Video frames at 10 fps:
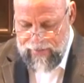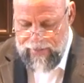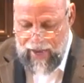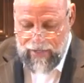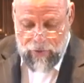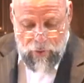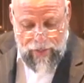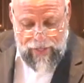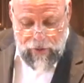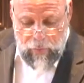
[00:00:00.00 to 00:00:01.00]
Adonai
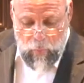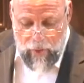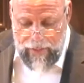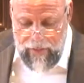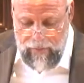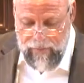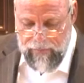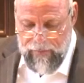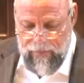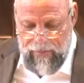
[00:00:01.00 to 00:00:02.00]
has sworn it
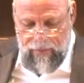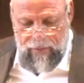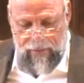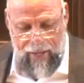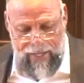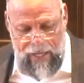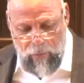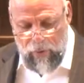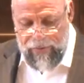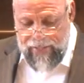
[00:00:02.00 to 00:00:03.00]
and he
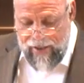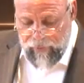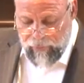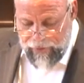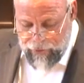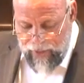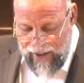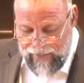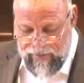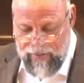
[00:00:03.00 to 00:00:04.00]
will never
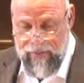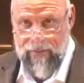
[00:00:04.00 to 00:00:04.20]
retract.